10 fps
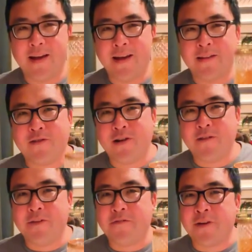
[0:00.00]
And to all
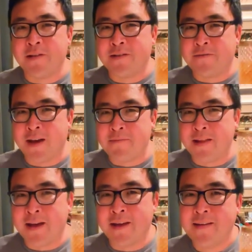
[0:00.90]
of our friends and
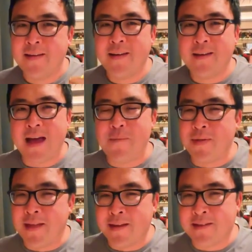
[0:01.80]
family, happy
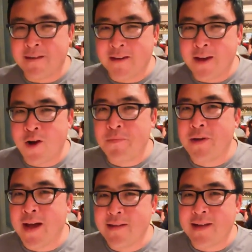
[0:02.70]
Thanksgiving. I hope you
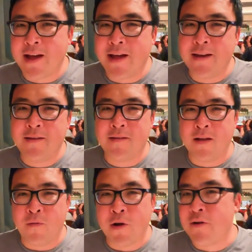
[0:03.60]
guys had
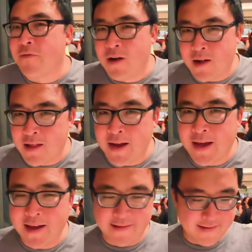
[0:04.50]
a wonderful
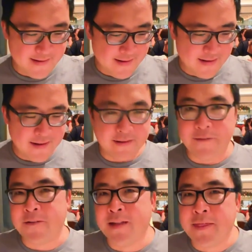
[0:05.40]
holiday
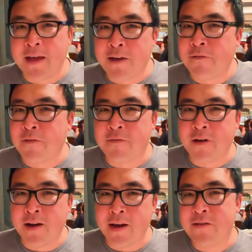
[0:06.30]
definitely thankful
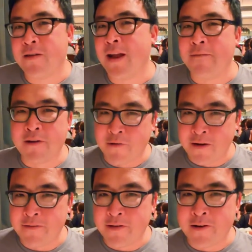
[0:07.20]
for each and every one
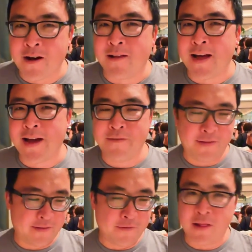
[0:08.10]
of you in our lives.
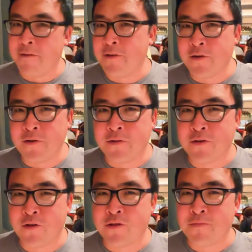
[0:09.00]
We love you
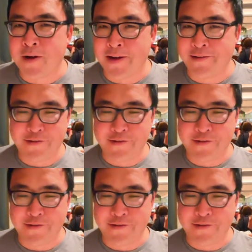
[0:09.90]
so, so much.